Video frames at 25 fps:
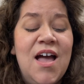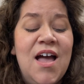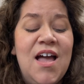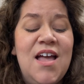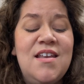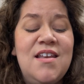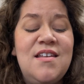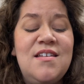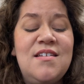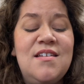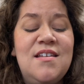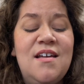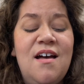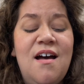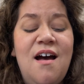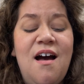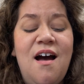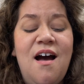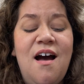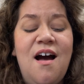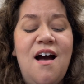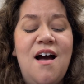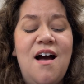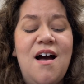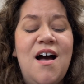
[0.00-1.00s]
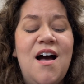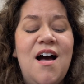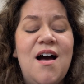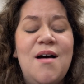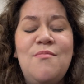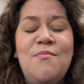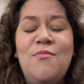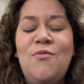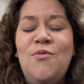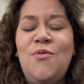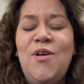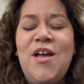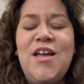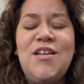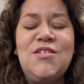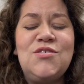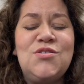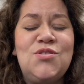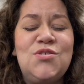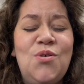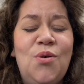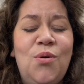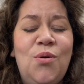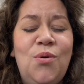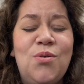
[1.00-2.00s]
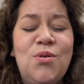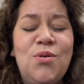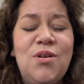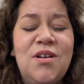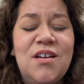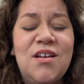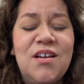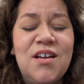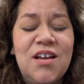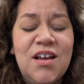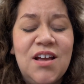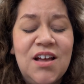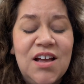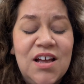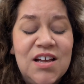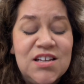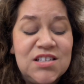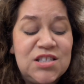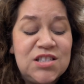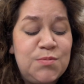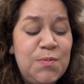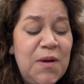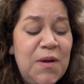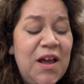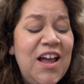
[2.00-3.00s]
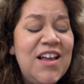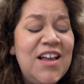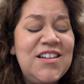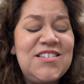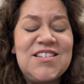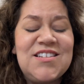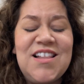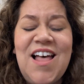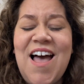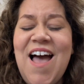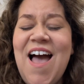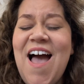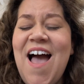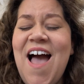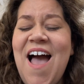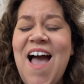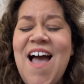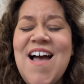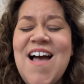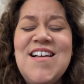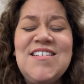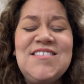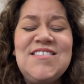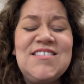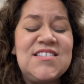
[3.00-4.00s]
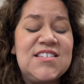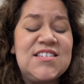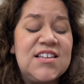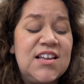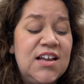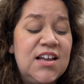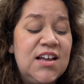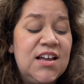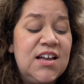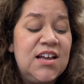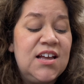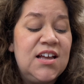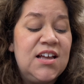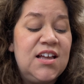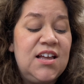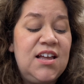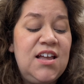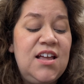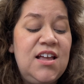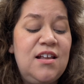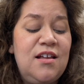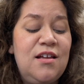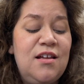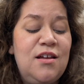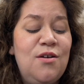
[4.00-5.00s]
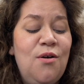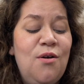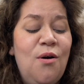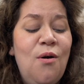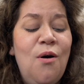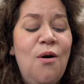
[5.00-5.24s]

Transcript: and I'm rendered speechless in your